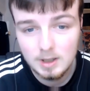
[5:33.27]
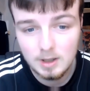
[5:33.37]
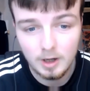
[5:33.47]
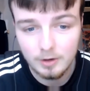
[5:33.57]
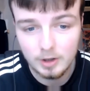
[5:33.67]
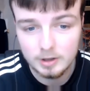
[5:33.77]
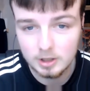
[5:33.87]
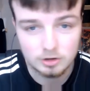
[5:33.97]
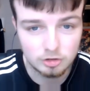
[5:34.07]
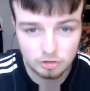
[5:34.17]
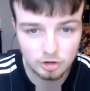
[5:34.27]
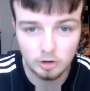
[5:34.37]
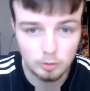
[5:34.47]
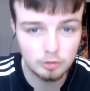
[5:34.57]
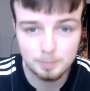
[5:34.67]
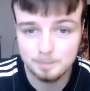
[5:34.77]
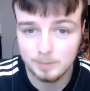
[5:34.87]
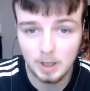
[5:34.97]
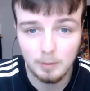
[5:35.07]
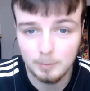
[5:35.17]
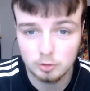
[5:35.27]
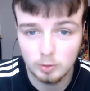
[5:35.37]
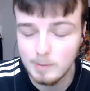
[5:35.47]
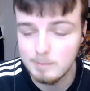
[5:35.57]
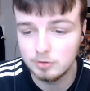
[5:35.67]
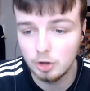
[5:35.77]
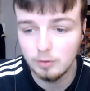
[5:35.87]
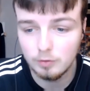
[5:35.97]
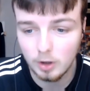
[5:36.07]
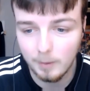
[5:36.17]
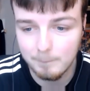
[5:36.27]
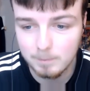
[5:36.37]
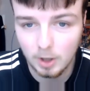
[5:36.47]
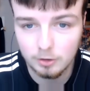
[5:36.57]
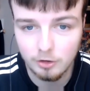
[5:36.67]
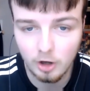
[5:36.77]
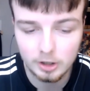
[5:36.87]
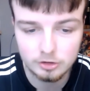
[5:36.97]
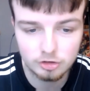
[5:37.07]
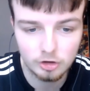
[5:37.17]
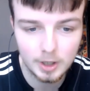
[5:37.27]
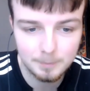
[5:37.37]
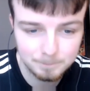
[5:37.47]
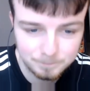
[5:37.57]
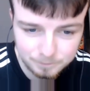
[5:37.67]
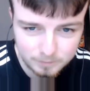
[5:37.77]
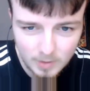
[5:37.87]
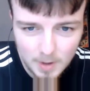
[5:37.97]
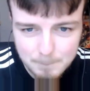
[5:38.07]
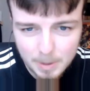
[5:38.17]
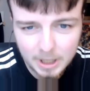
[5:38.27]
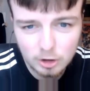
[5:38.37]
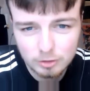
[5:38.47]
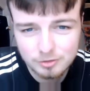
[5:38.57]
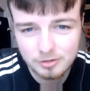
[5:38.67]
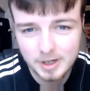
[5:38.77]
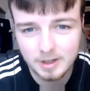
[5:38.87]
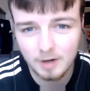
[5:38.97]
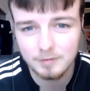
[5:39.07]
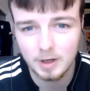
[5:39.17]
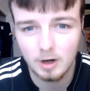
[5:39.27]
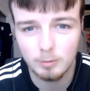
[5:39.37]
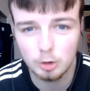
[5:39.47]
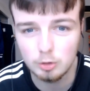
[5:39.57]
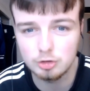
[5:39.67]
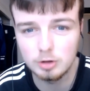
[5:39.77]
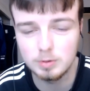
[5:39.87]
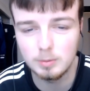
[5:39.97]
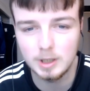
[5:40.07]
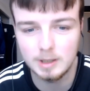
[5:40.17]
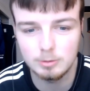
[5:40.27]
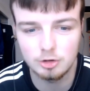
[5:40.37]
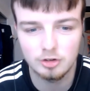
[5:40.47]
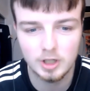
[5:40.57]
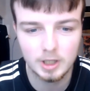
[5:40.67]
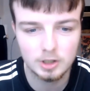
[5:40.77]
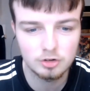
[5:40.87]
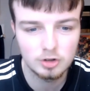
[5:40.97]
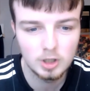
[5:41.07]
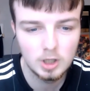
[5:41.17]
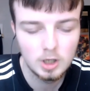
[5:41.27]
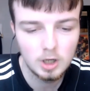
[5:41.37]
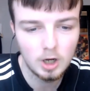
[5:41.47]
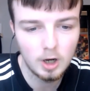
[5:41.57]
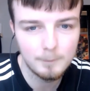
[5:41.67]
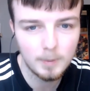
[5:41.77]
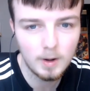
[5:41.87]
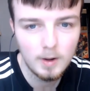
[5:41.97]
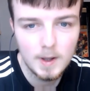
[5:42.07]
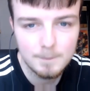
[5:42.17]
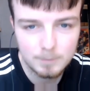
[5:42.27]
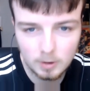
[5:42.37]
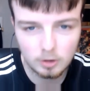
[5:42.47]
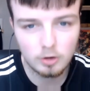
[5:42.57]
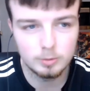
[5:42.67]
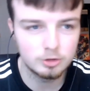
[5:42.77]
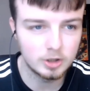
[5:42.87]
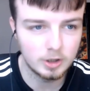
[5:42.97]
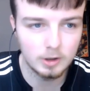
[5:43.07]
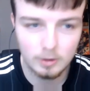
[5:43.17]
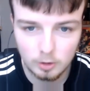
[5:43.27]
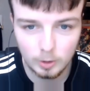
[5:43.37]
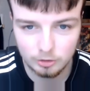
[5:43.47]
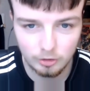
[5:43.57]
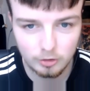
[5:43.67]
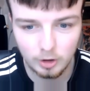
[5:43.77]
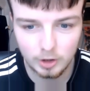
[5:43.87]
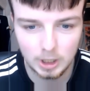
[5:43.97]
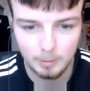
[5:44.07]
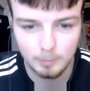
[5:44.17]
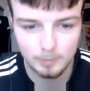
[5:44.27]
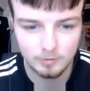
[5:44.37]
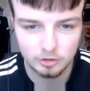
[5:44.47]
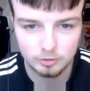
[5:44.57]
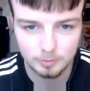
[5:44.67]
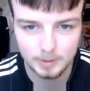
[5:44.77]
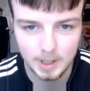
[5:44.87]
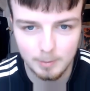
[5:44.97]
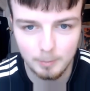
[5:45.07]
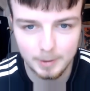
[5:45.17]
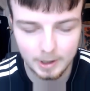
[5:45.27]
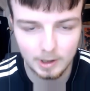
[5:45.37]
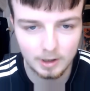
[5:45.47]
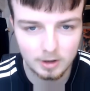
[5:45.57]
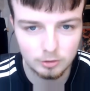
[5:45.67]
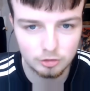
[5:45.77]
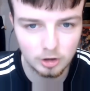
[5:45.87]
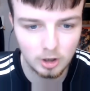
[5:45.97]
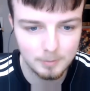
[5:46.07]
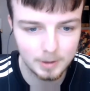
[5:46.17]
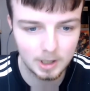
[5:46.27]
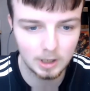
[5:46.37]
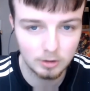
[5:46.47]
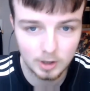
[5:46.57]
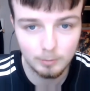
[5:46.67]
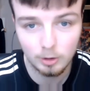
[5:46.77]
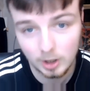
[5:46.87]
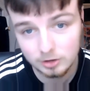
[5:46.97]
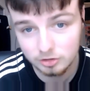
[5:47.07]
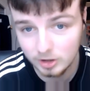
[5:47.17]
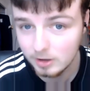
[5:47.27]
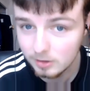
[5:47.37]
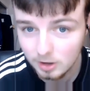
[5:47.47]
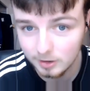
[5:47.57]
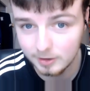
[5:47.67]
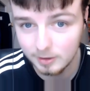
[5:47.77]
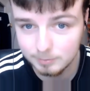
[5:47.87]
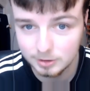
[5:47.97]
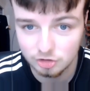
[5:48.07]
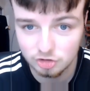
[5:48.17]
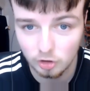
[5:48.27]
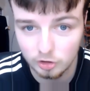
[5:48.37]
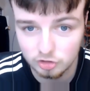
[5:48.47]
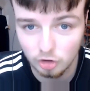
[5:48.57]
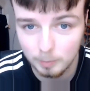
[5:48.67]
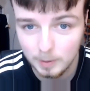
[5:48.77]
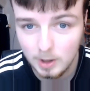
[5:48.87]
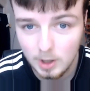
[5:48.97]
like I said, that just shows how much we've improved under Dyche. And then Ben Godfrey, I think I would also probably give a 6. Because obviously the questions are starting to come in whether it should be him or Mikhailenko starting. Mikhailenko came on and actually kind of did a pretty solid job.